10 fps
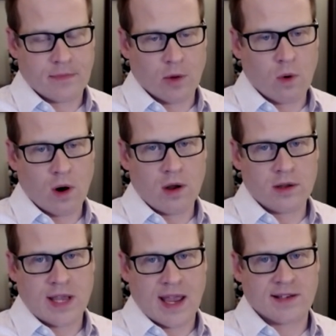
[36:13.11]
The
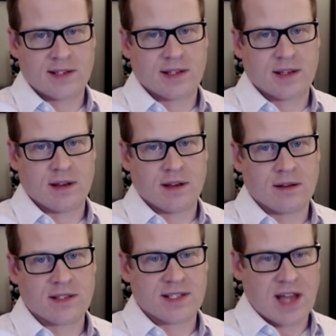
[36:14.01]
world has to
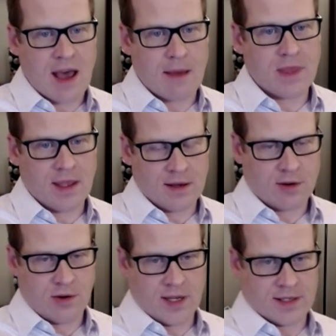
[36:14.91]
stop the
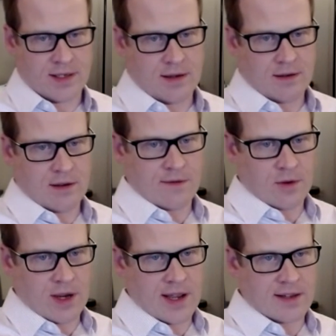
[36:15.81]
increase of
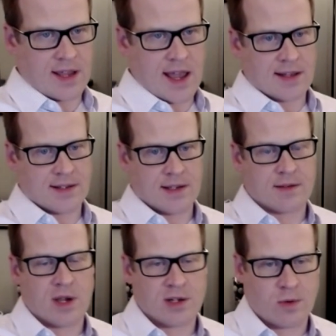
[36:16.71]
greenhouse gases
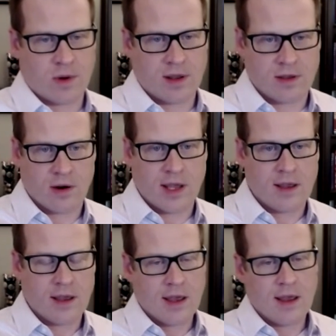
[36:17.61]
by
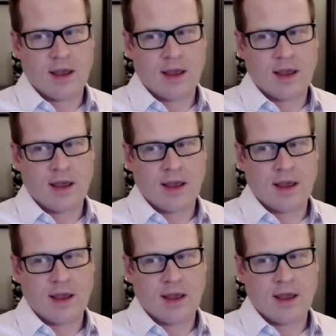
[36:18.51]
2030.